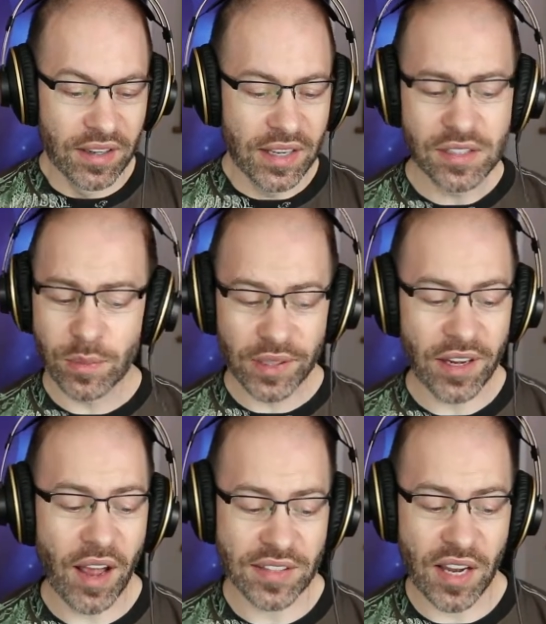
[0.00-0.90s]
It's a really
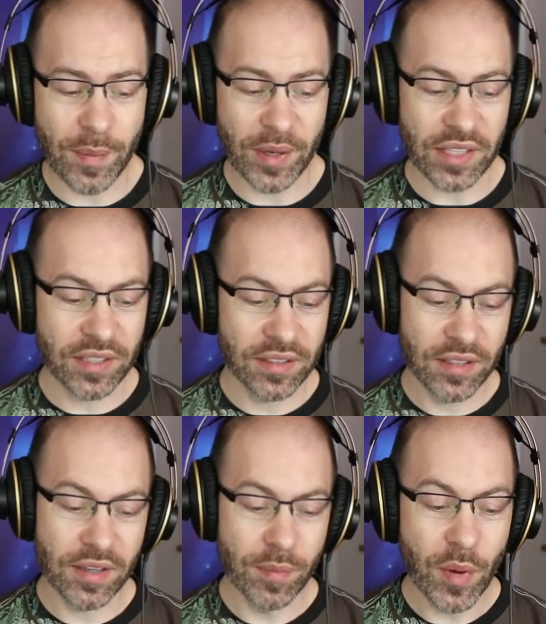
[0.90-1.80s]
hot topic.
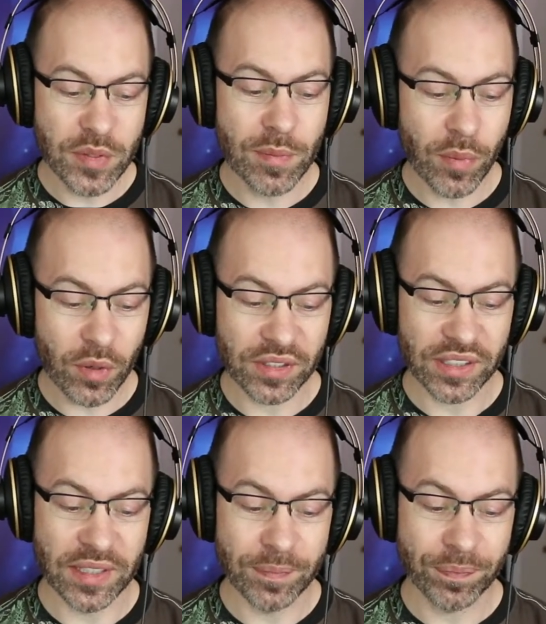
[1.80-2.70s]
Most
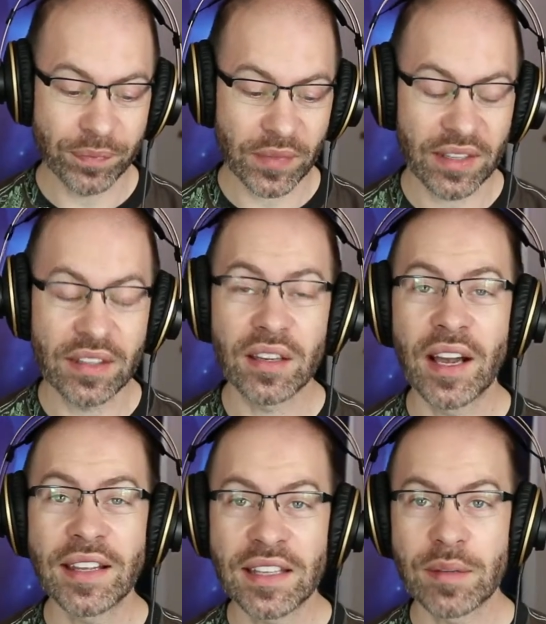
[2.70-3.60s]
importantly,
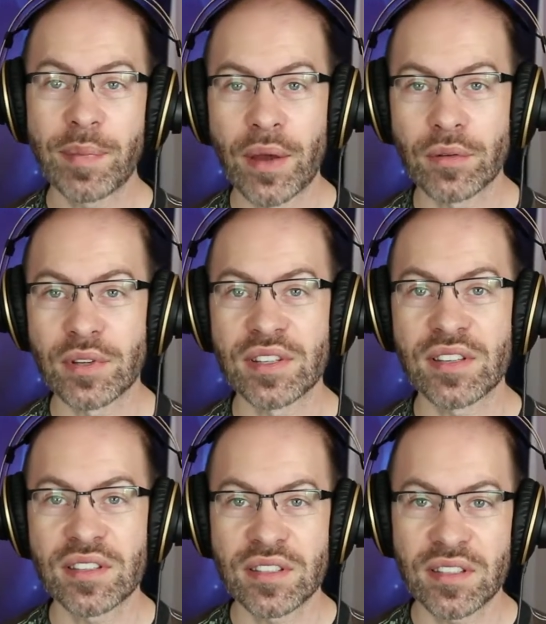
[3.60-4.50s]
I think
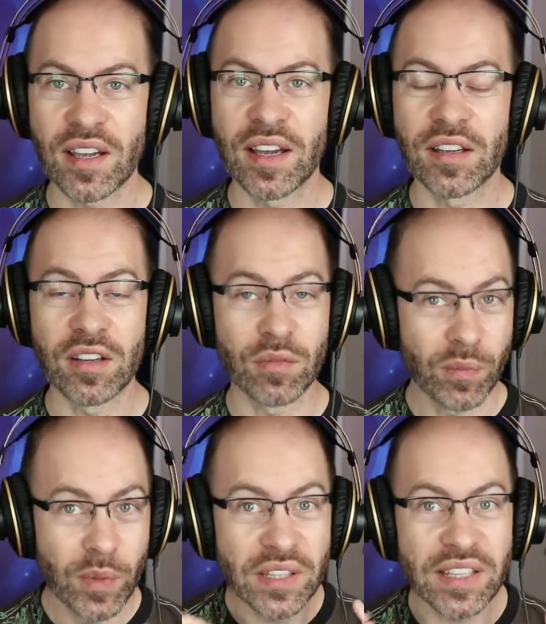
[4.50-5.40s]
boundaries, a
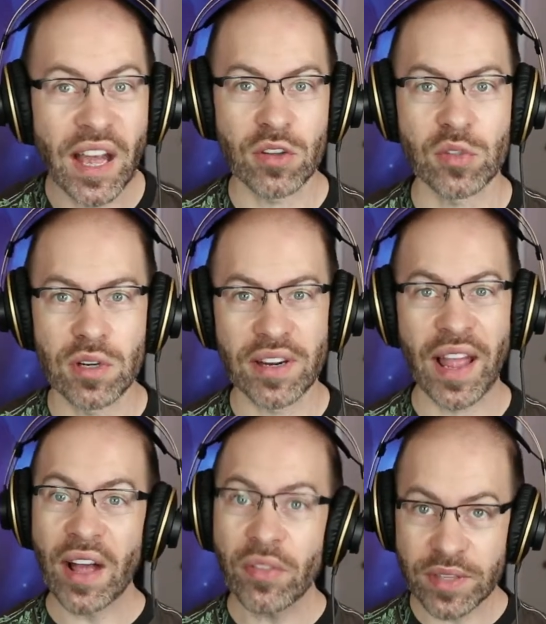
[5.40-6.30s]
really strong,
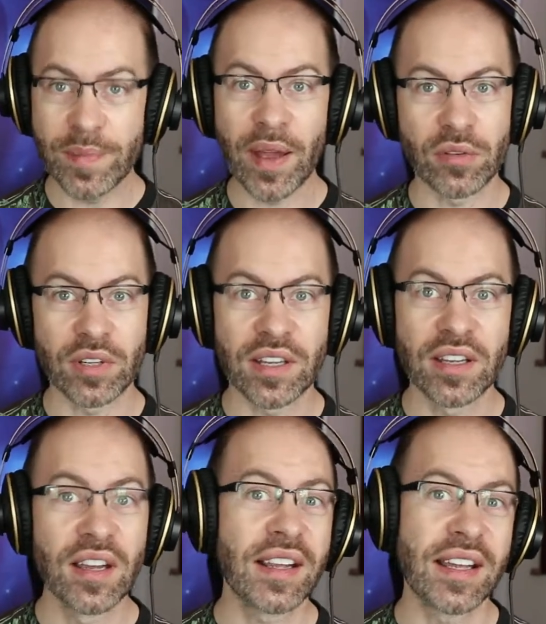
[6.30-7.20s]
healthy boundary,
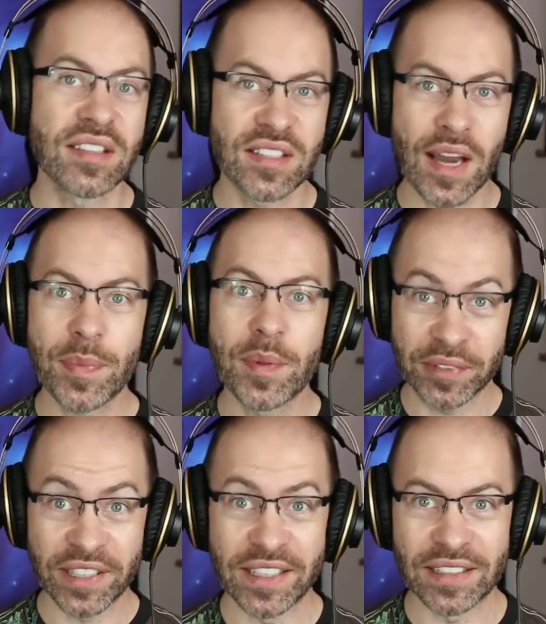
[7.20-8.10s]
can stop the
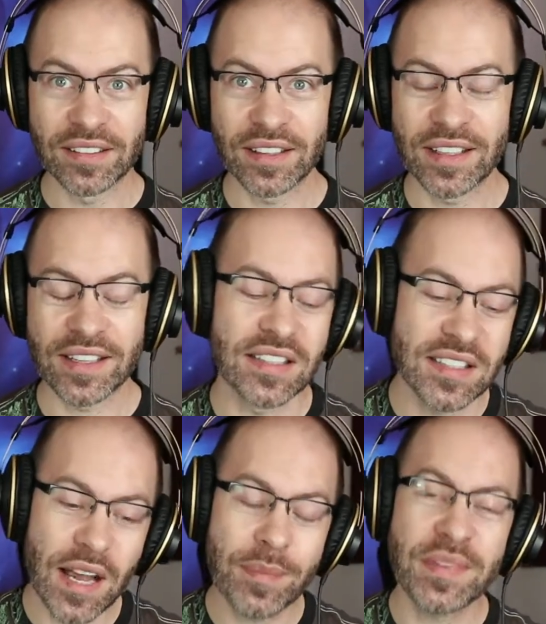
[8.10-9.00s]
bleeding. It can
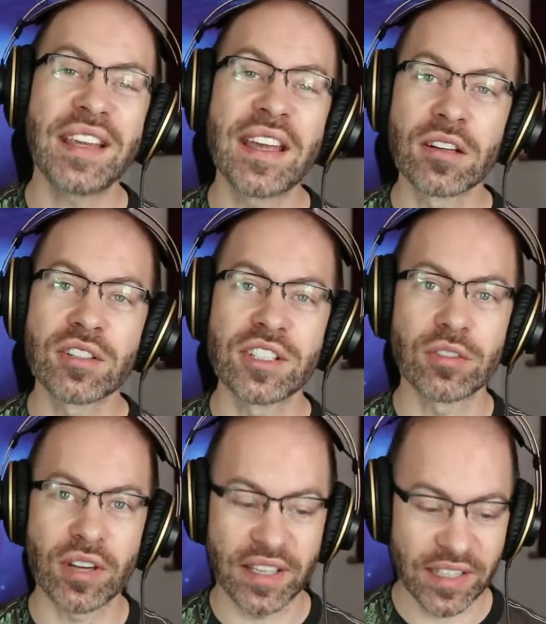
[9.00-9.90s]
stop the energy
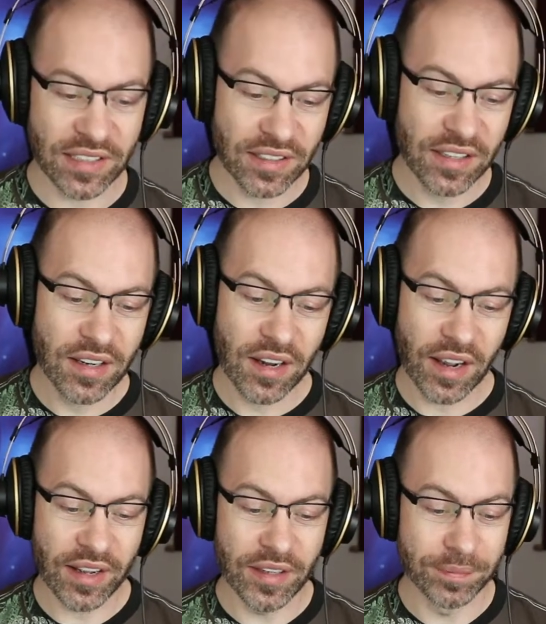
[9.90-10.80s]
draining.
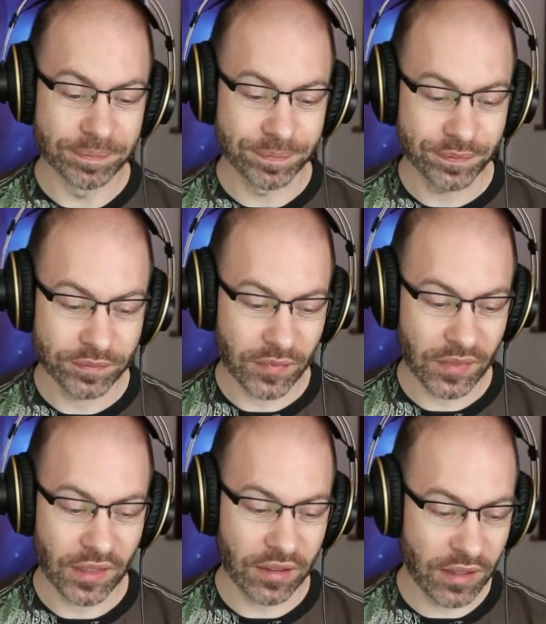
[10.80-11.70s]

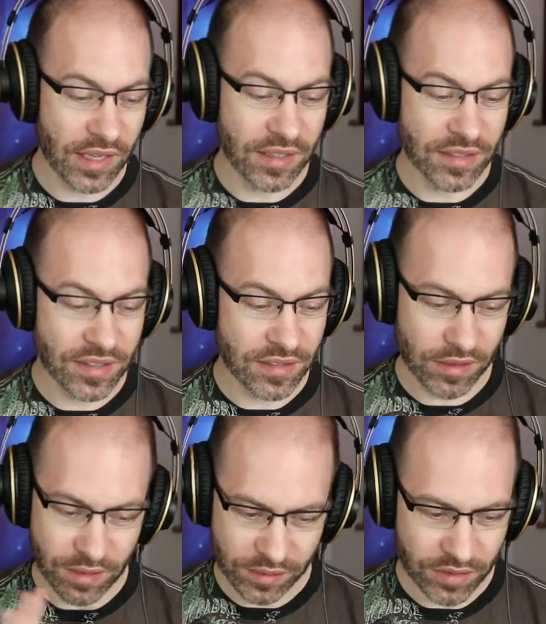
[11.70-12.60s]
And
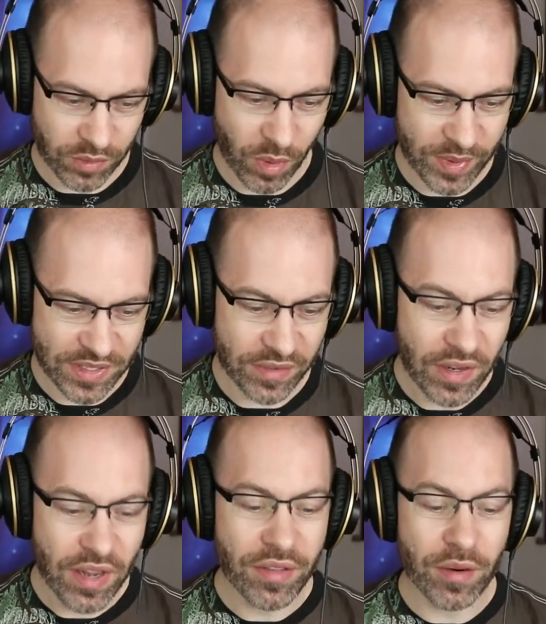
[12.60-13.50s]
to quote myself,
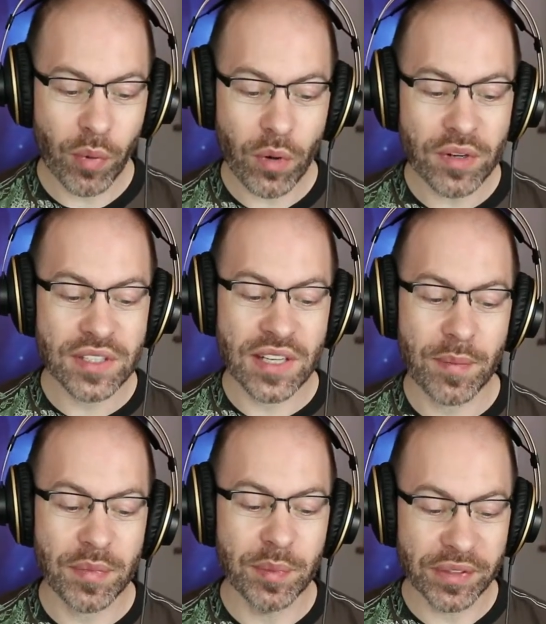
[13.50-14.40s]
they're important to
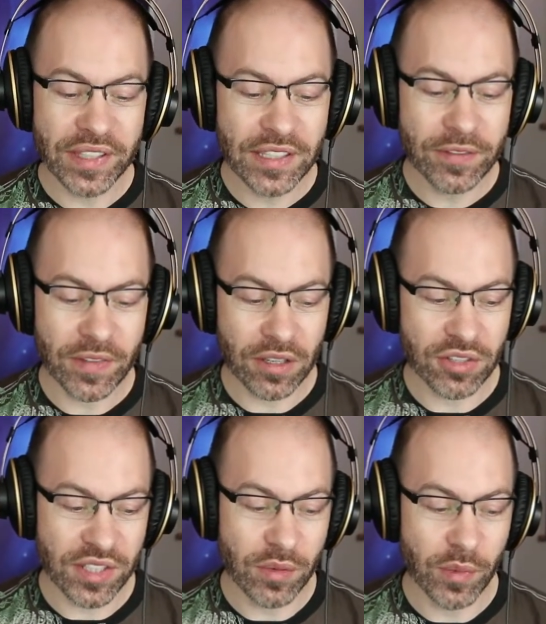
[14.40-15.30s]
stop the bleeding of
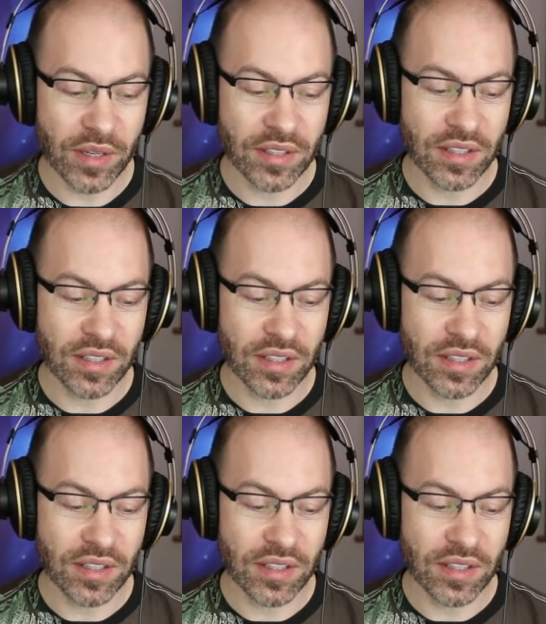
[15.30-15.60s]
energy when